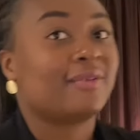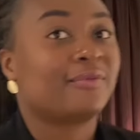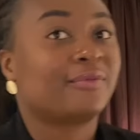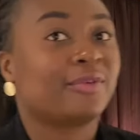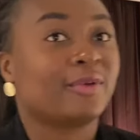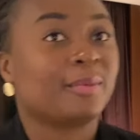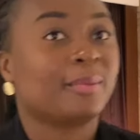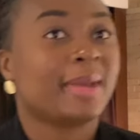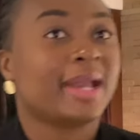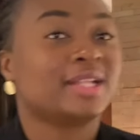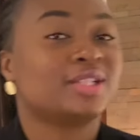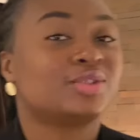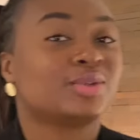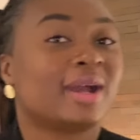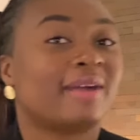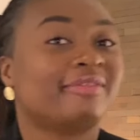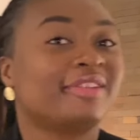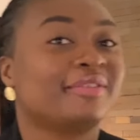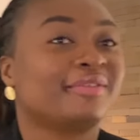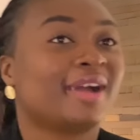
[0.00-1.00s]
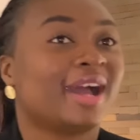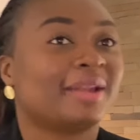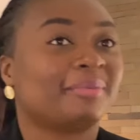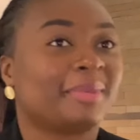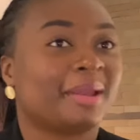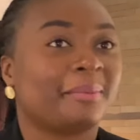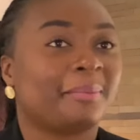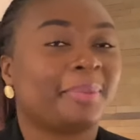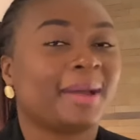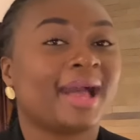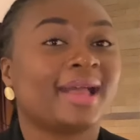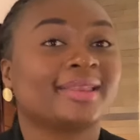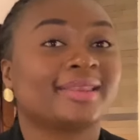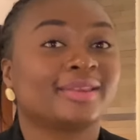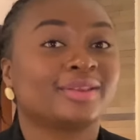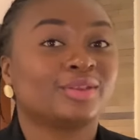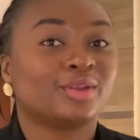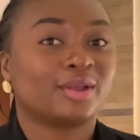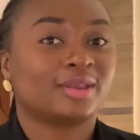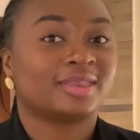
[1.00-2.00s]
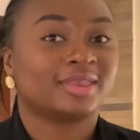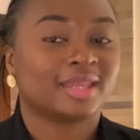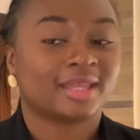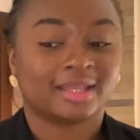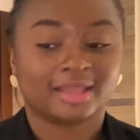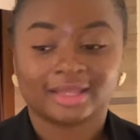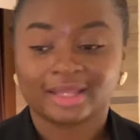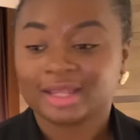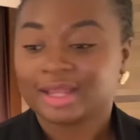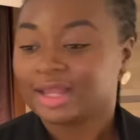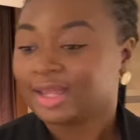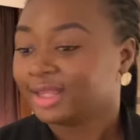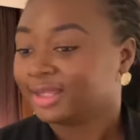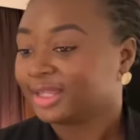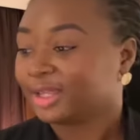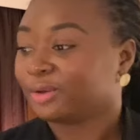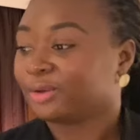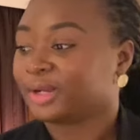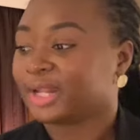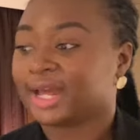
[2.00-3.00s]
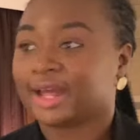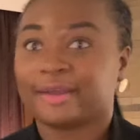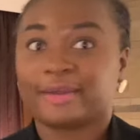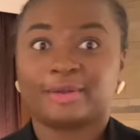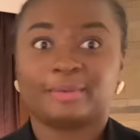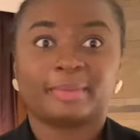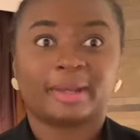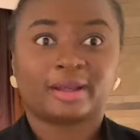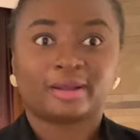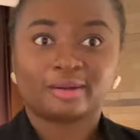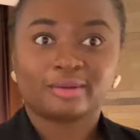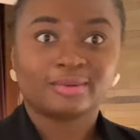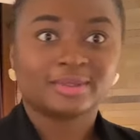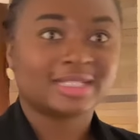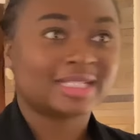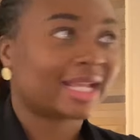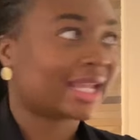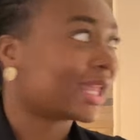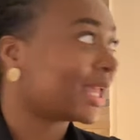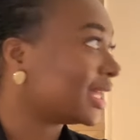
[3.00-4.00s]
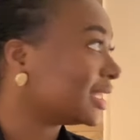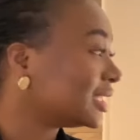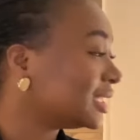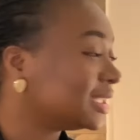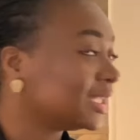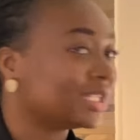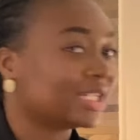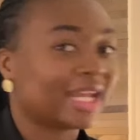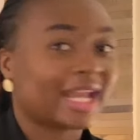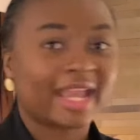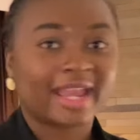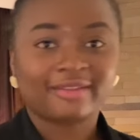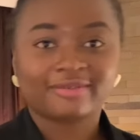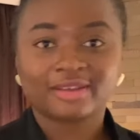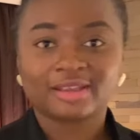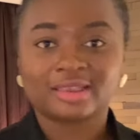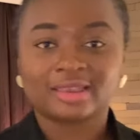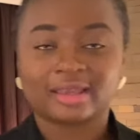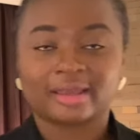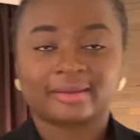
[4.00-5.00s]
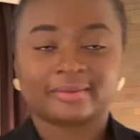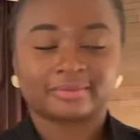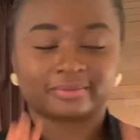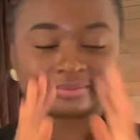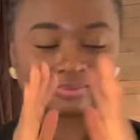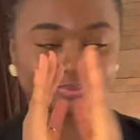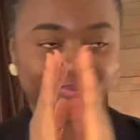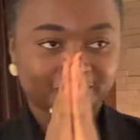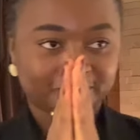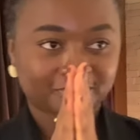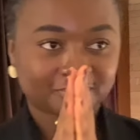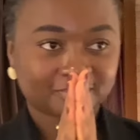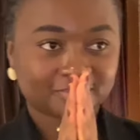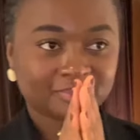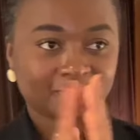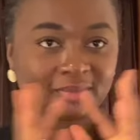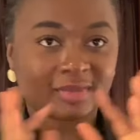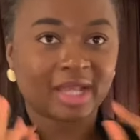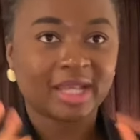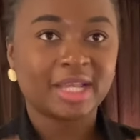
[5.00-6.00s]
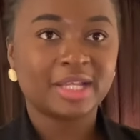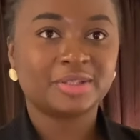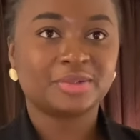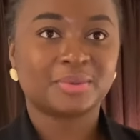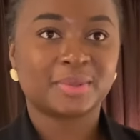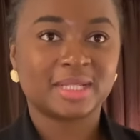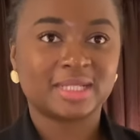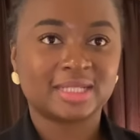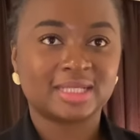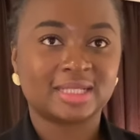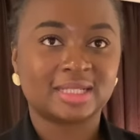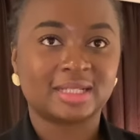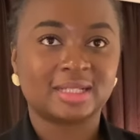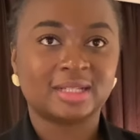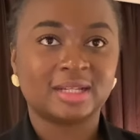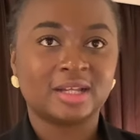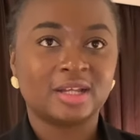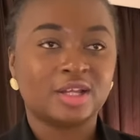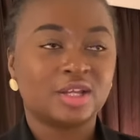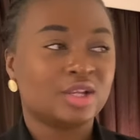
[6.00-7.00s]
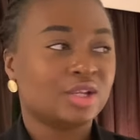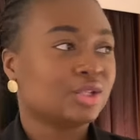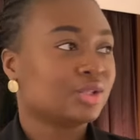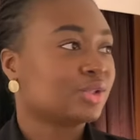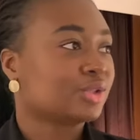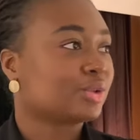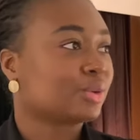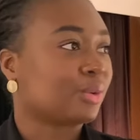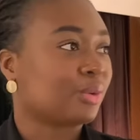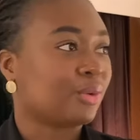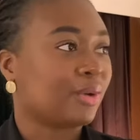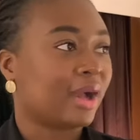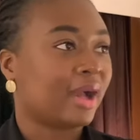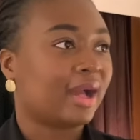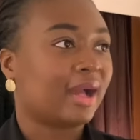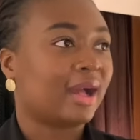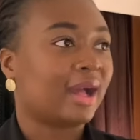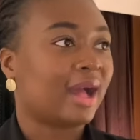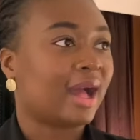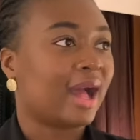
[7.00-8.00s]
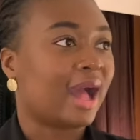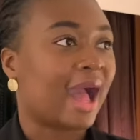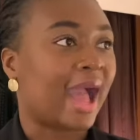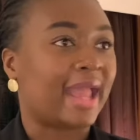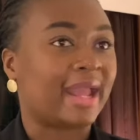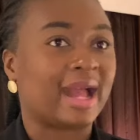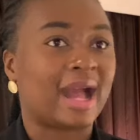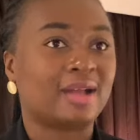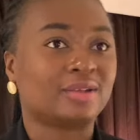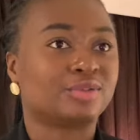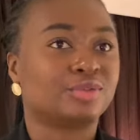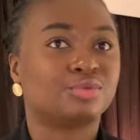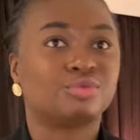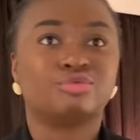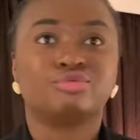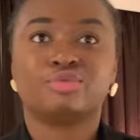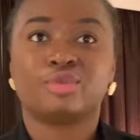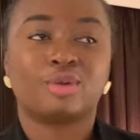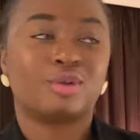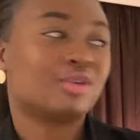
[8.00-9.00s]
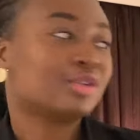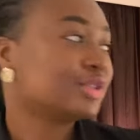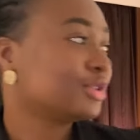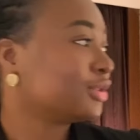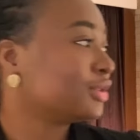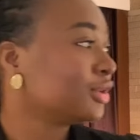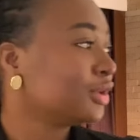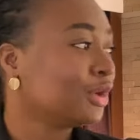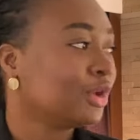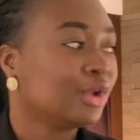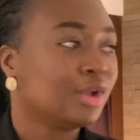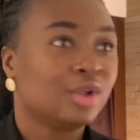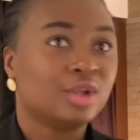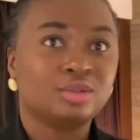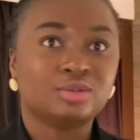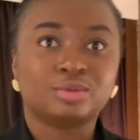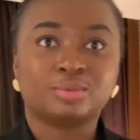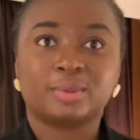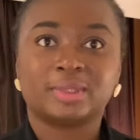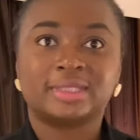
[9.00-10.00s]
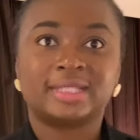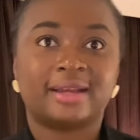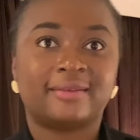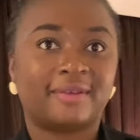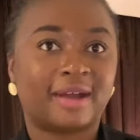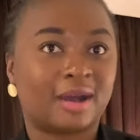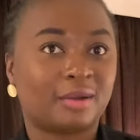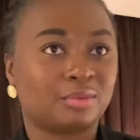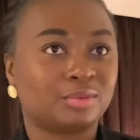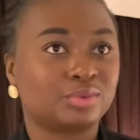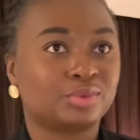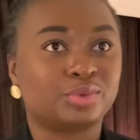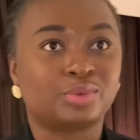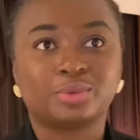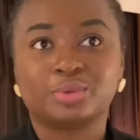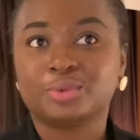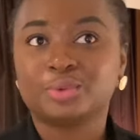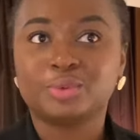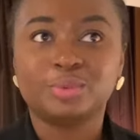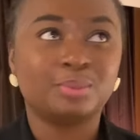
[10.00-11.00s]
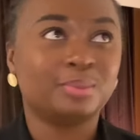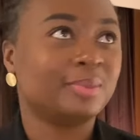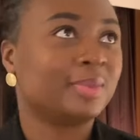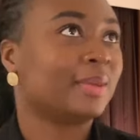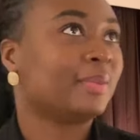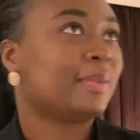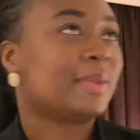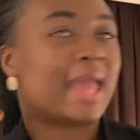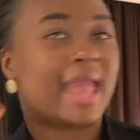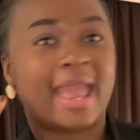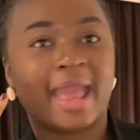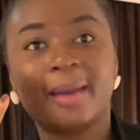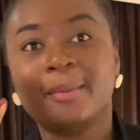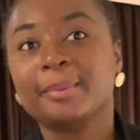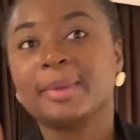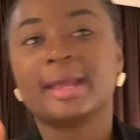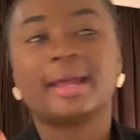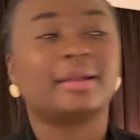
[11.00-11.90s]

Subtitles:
from? Mind you, I've never had my bath, nothing. Thank God I ironed my clothes like yesterday night, everything. 8:20. So I had to rush, do whatever I would do. Yeah,